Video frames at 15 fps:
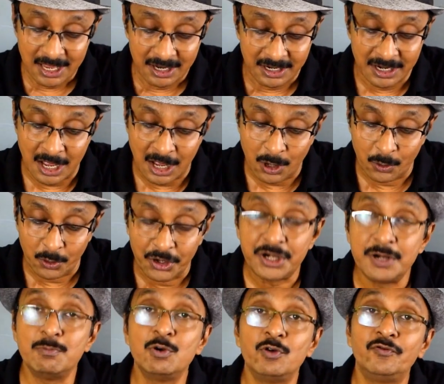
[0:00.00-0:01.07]
Now
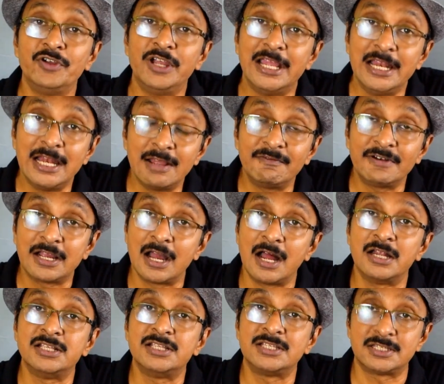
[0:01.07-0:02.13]
remove 11
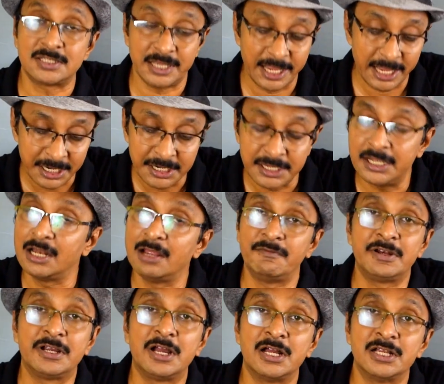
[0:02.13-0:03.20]
cards, any 11
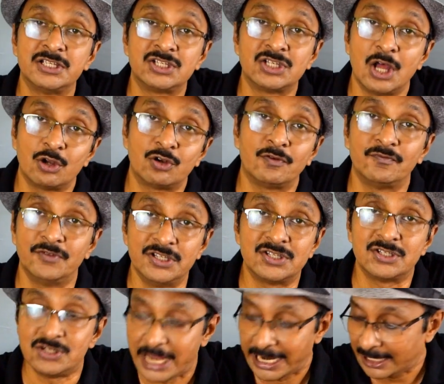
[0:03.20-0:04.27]
cards out of this
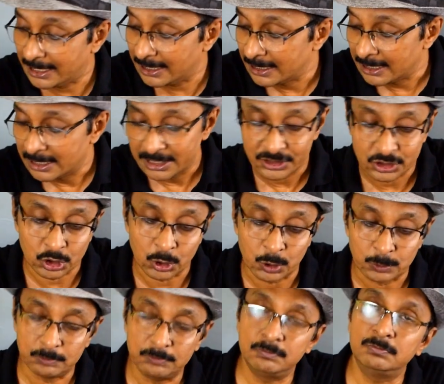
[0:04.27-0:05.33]
deck. So
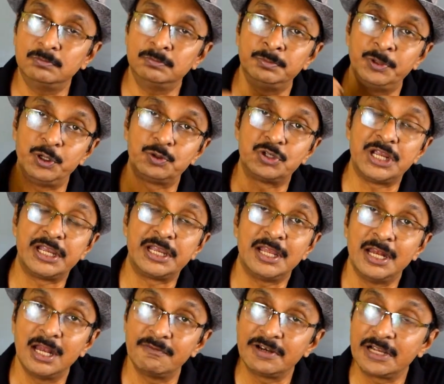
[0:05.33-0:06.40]
you take
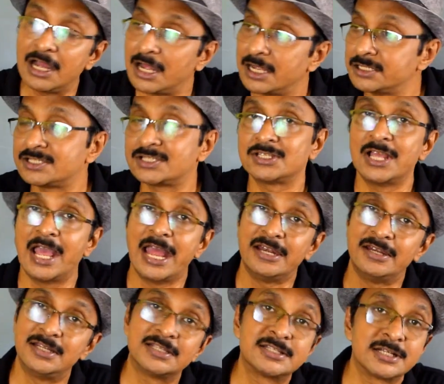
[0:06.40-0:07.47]
11 cards and
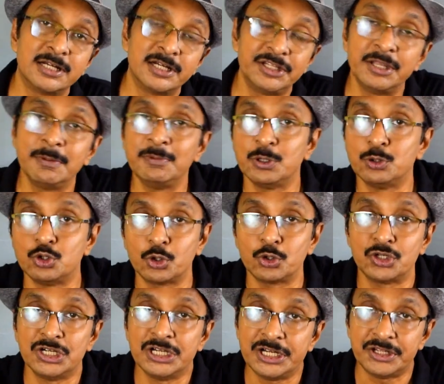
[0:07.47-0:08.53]
discard them, you don't
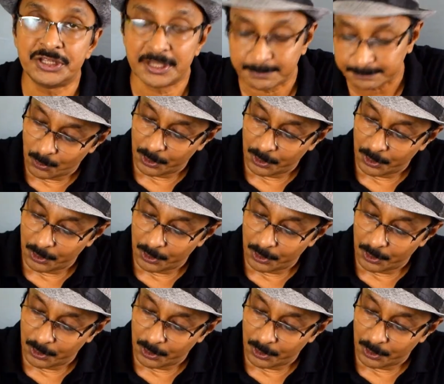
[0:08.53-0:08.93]
need them.